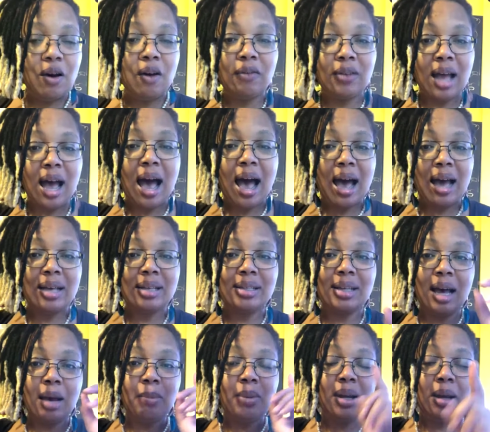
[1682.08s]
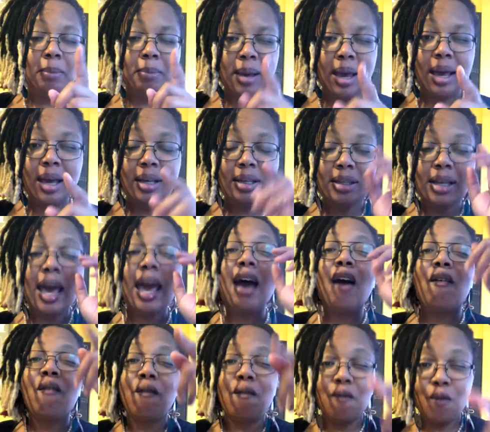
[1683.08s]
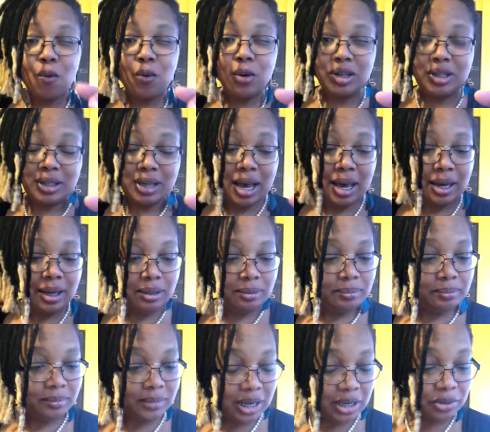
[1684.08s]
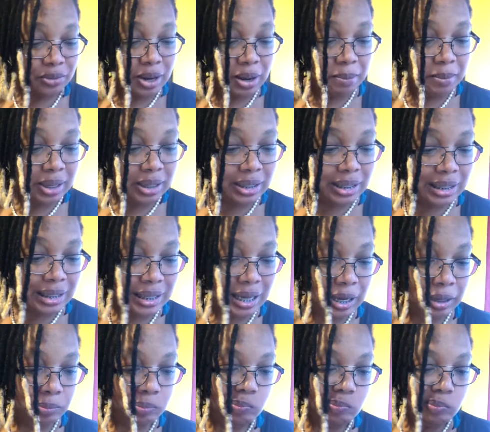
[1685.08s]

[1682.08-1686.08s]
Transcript: off the hindsight, but it pays to have foresight. That's what I meant to say.